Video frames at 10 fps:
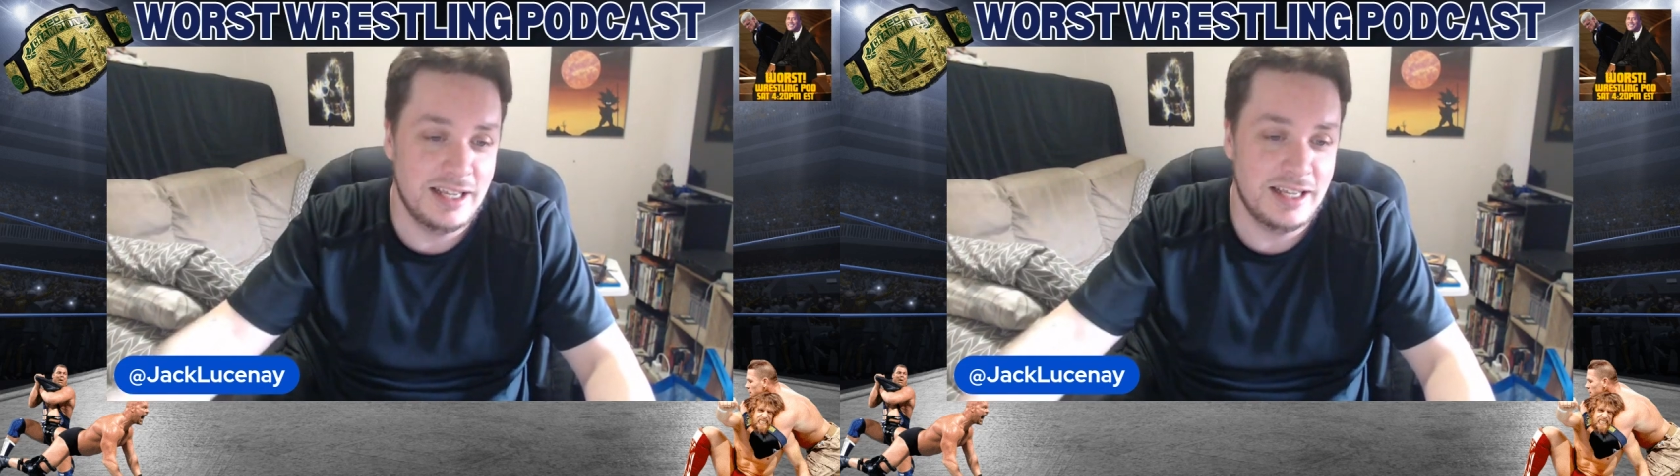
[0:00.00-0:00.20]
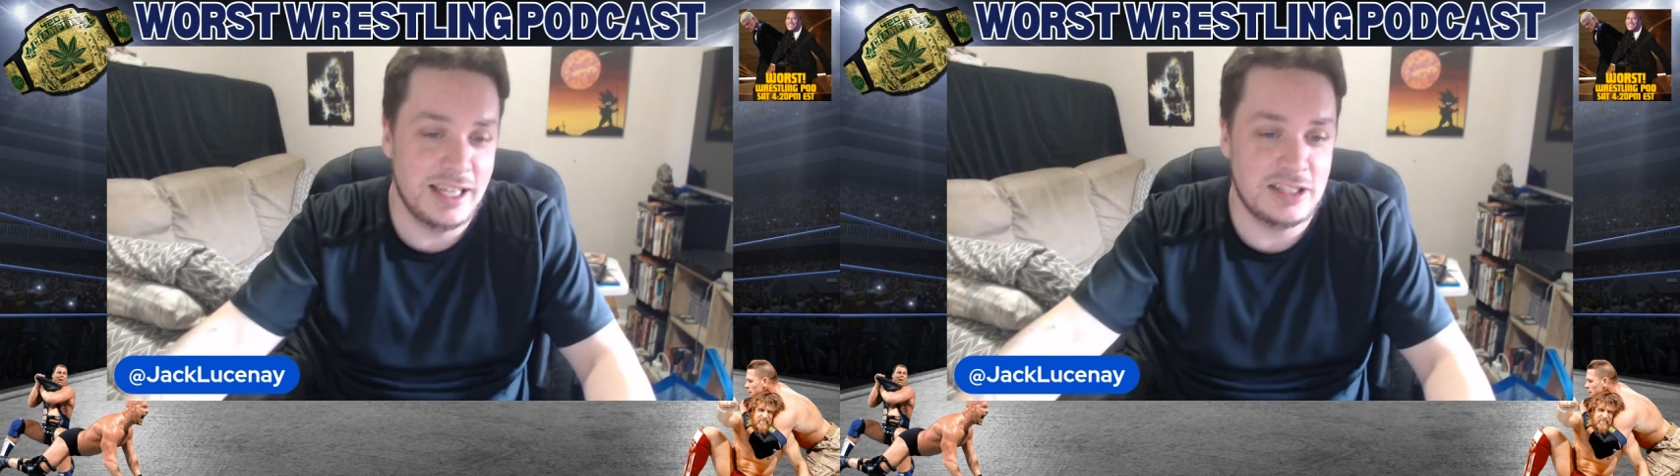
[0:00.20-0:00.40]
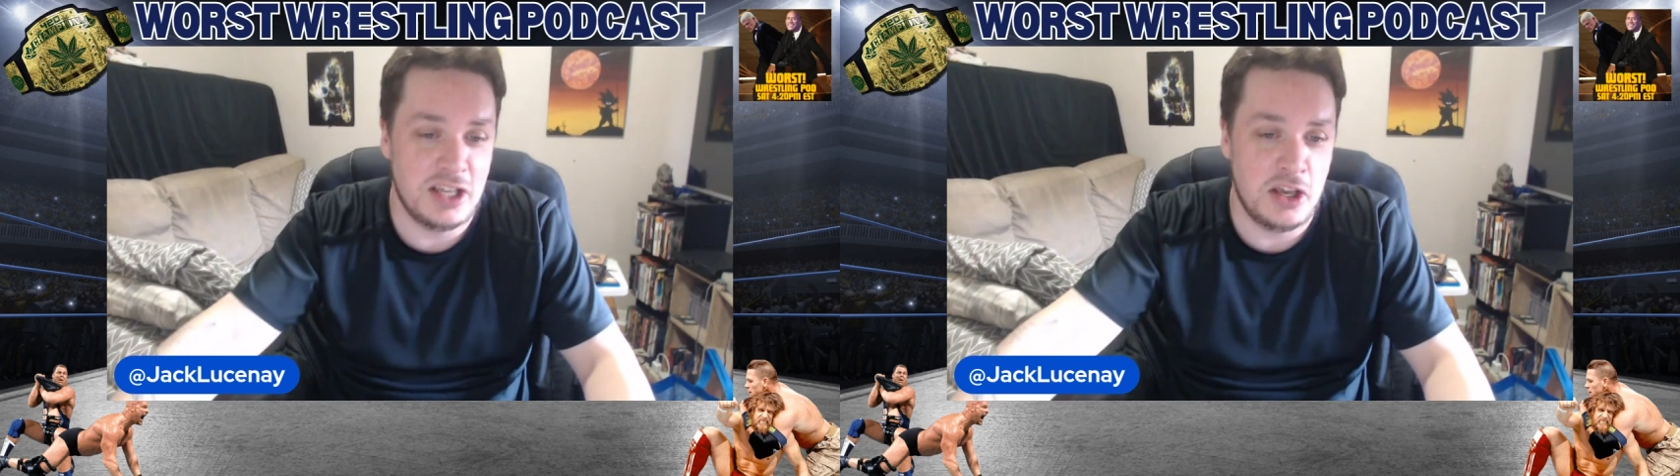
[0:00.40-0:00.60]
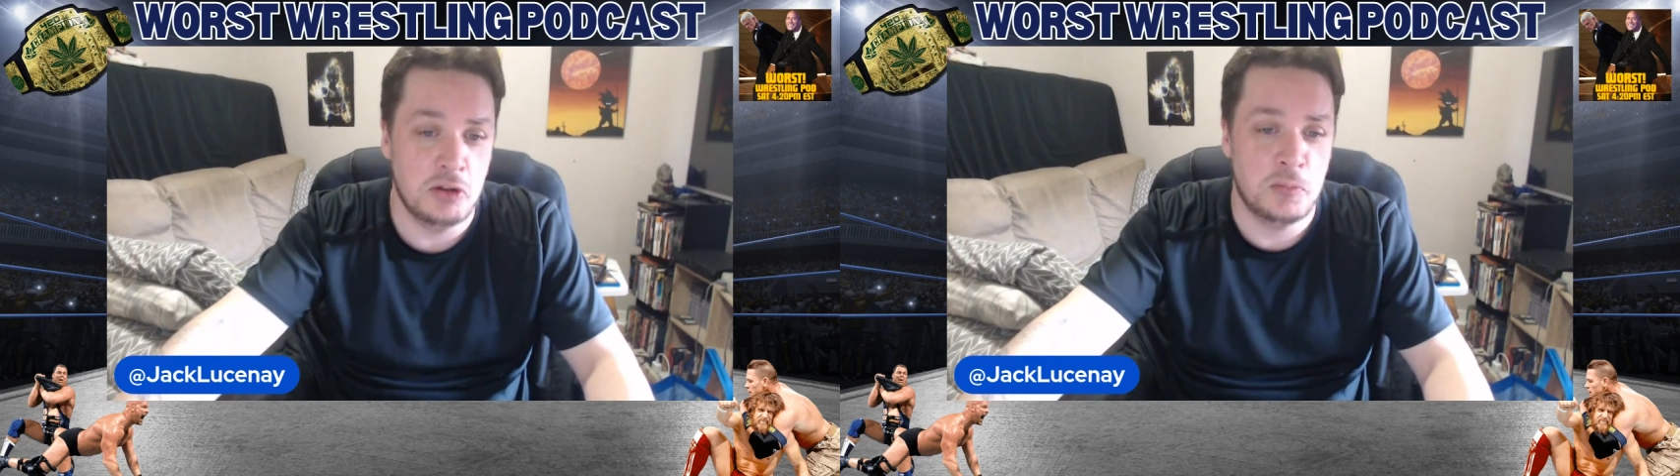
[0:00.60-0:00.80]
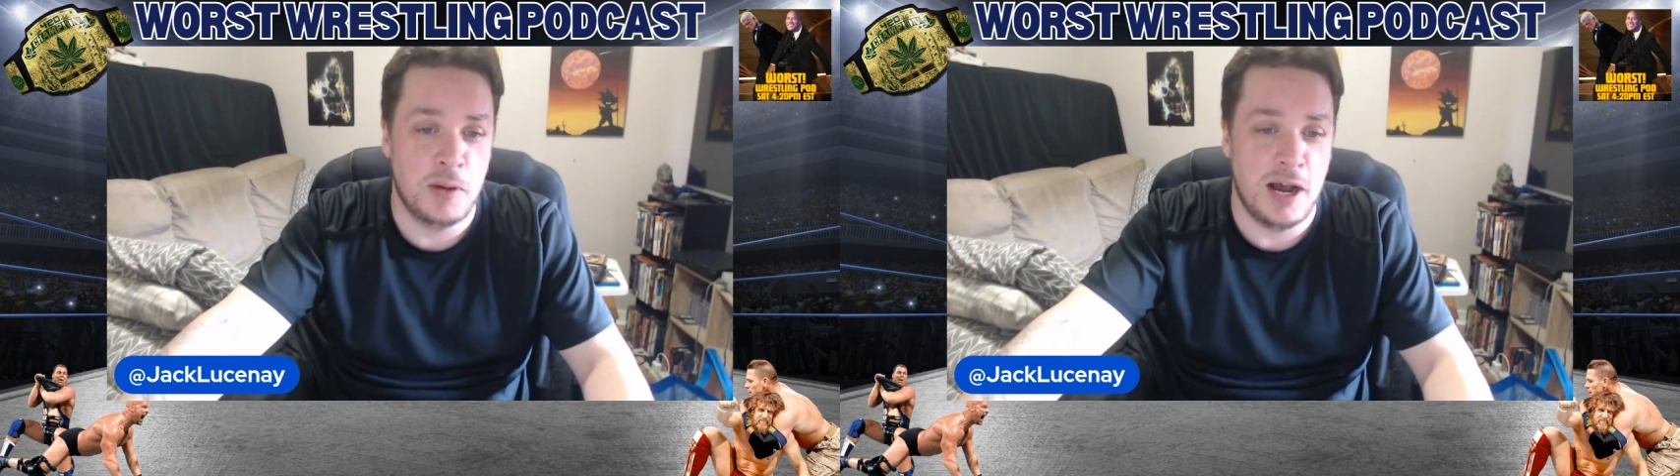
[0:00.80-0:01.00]
gets a
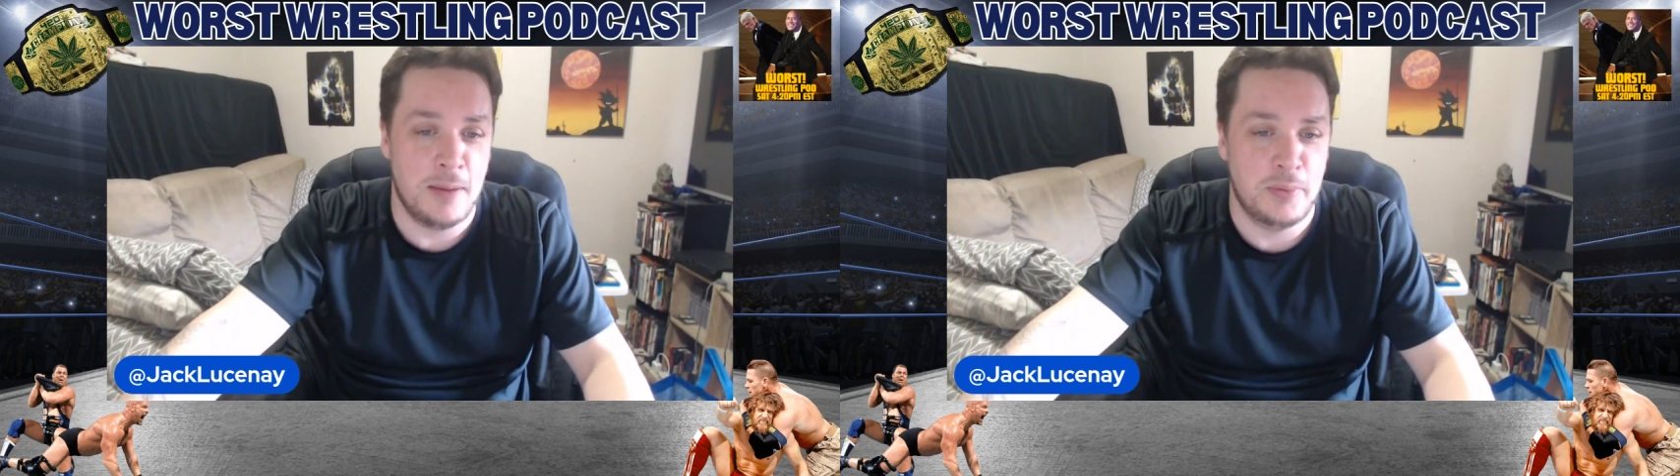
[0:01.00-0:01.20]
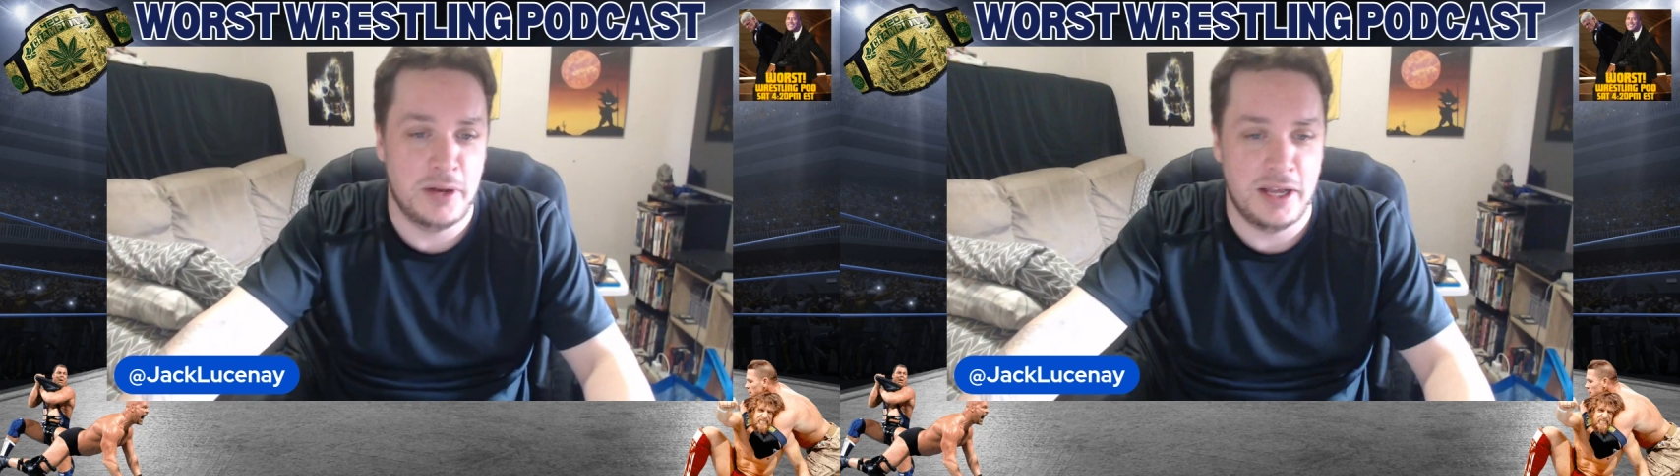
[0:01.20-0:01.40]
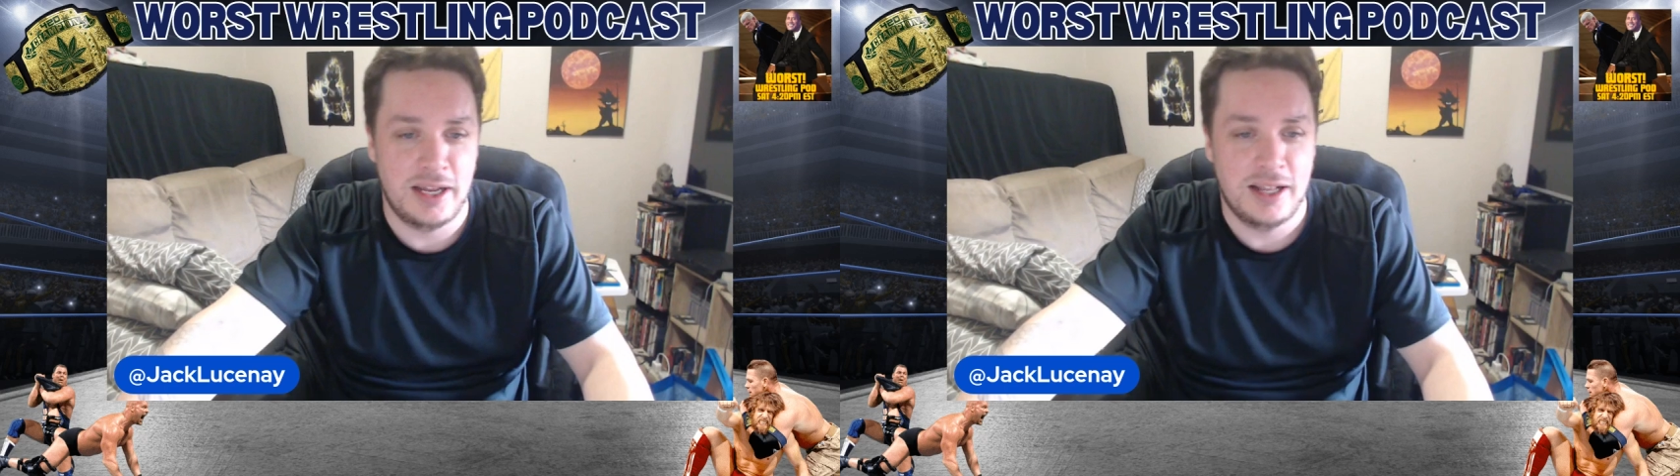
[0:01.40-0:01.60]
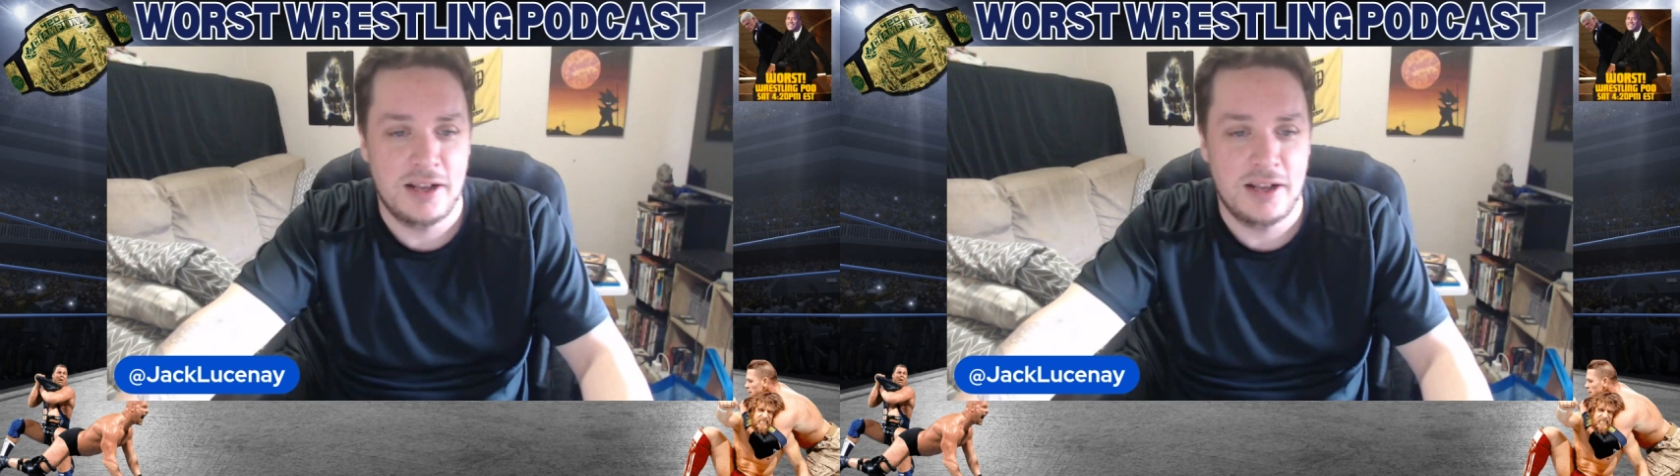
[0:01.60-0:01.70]
huge pop, but